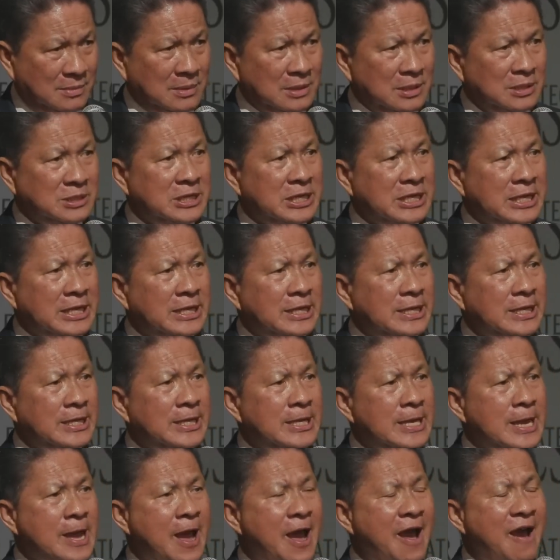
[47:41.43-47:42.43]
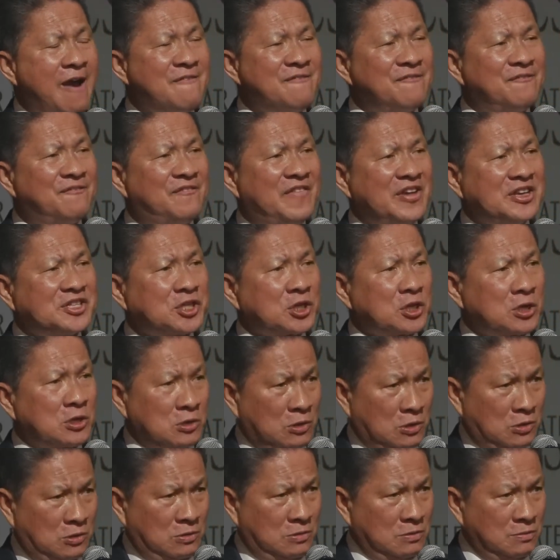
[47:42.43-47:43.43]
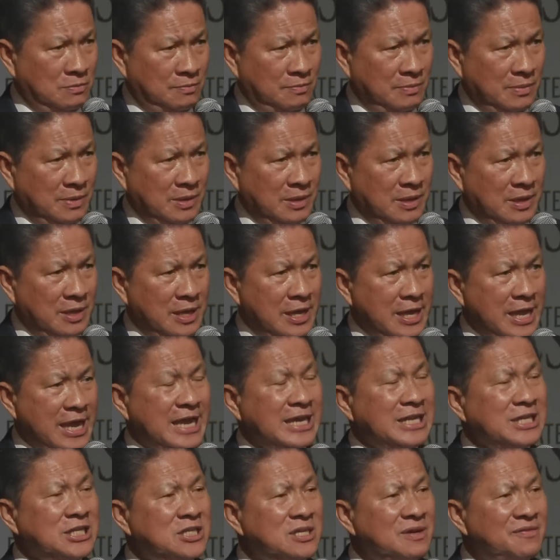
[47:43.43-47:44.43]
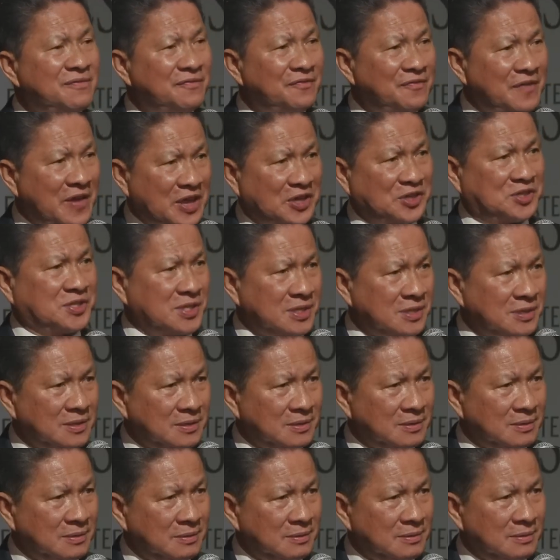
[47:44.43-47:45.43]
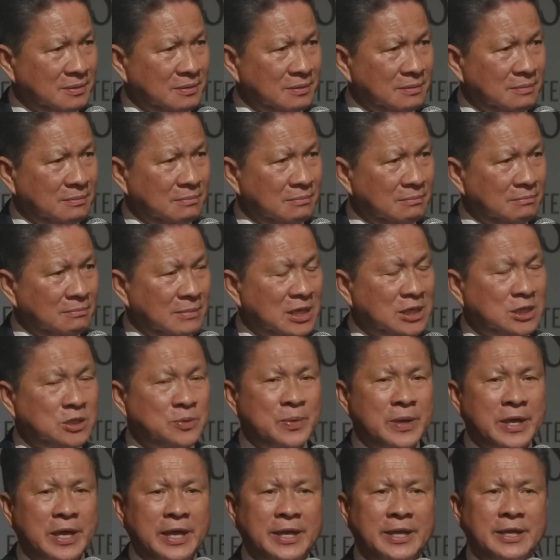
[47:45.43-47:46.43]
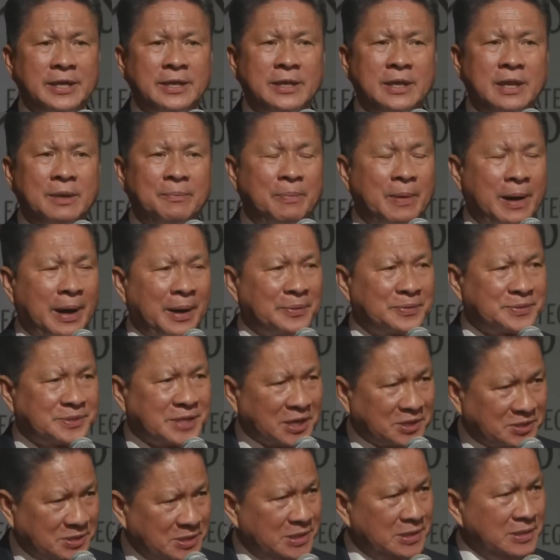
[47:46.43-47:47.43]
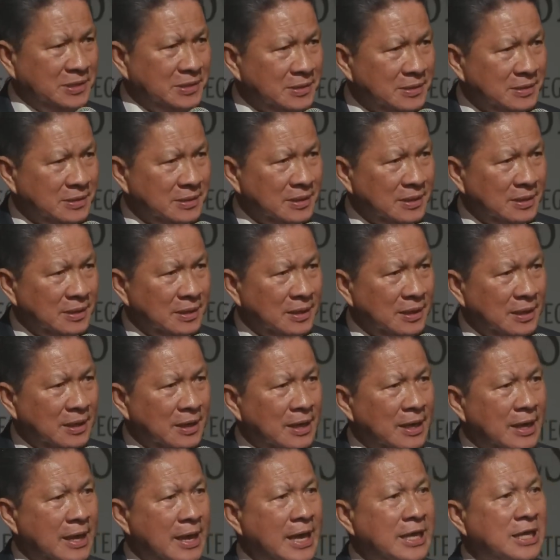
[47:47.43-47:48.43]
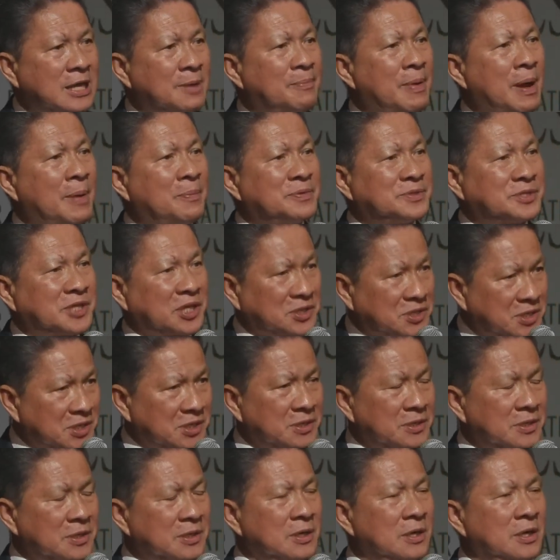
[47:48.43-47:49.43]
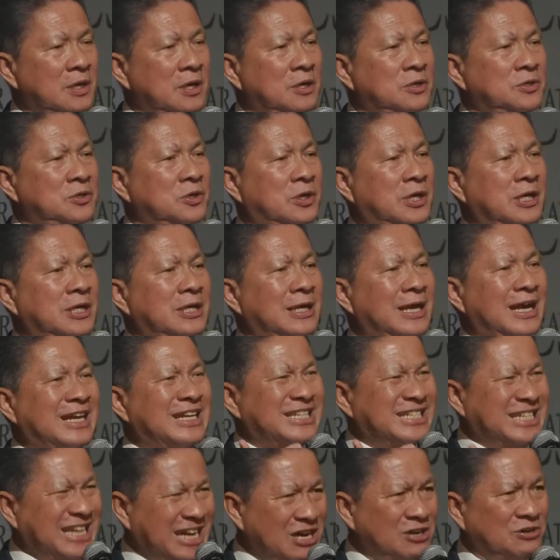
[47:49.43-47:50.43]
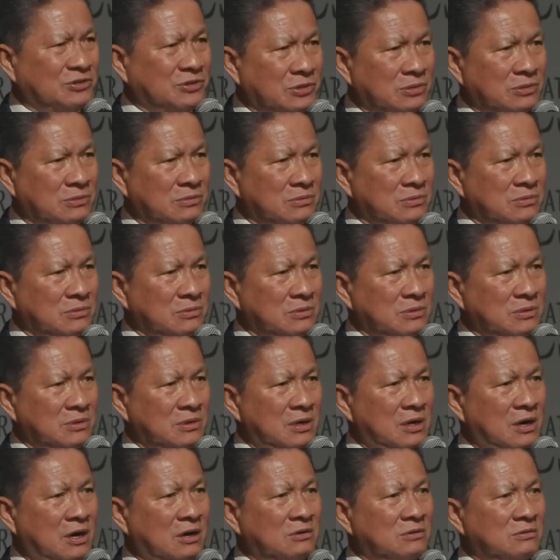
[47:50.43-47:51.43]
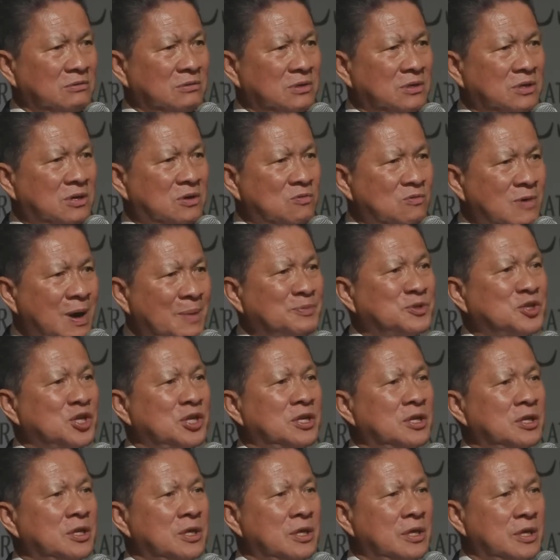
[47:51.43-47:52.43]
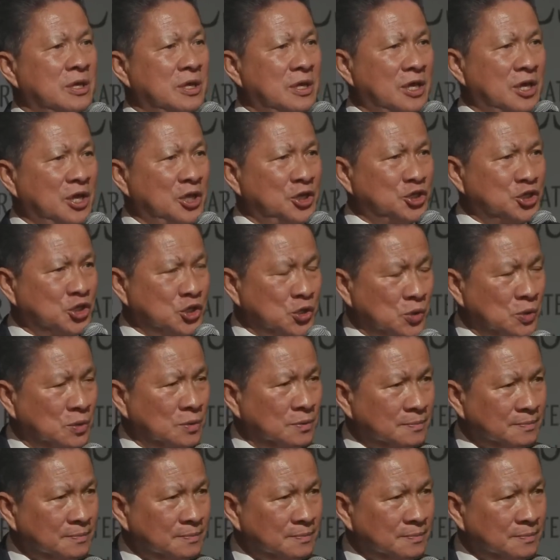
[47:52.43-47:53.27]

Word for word: the physical interface between the private sector and the public sector, you can cut down on corruption issue.